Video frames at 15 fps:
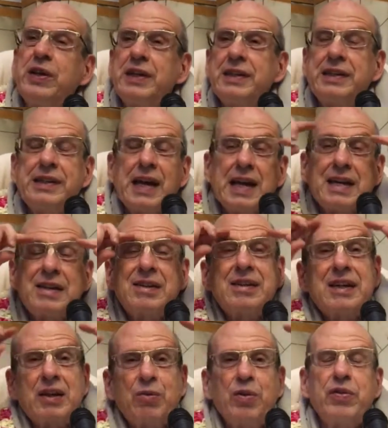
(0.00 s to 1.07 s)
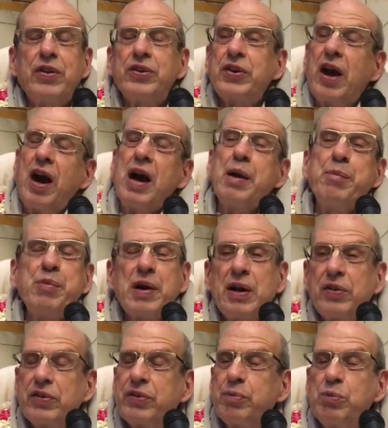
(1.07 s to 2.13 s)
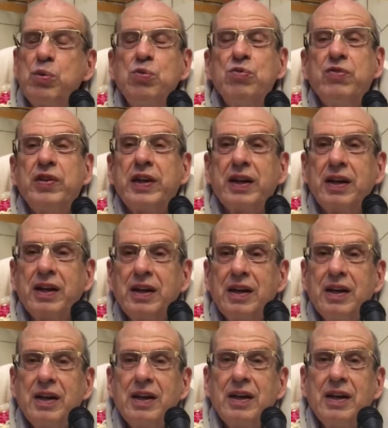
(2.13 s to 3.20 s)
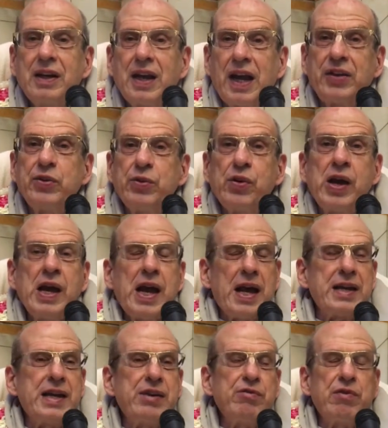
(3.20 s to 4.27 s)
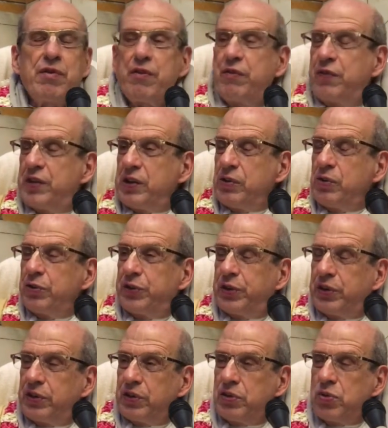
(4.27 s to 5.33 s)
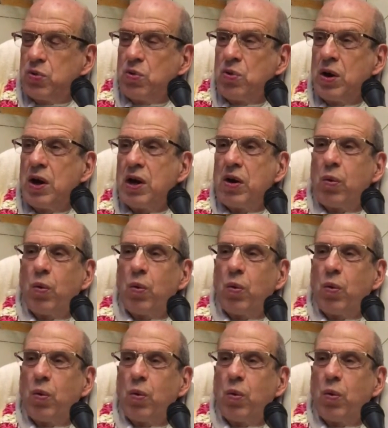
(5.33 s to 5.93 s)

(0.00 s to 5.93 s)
and dancing with his eyebrows moving, and he revealed to you